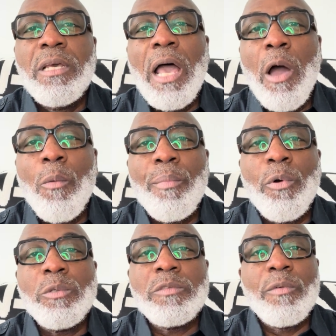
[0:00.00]

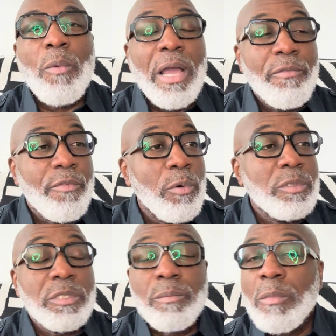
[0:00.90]
outpost for white folks.
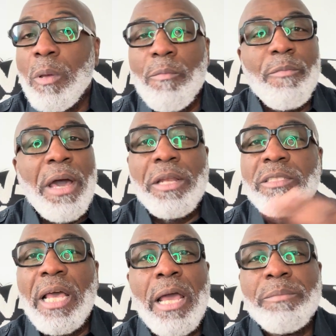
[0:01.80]
And by the
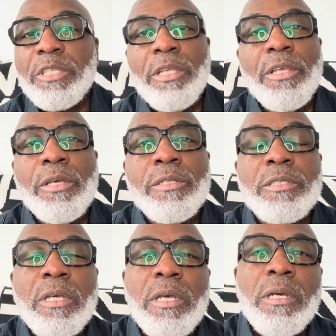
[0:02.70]
time 10 years
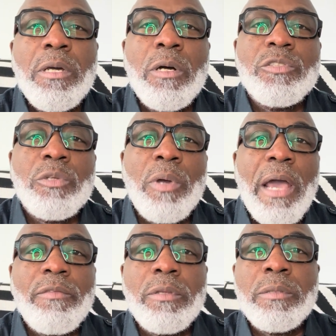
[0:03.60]
or so
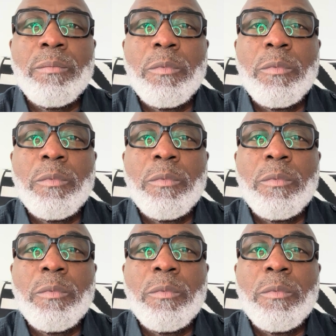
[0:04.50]
after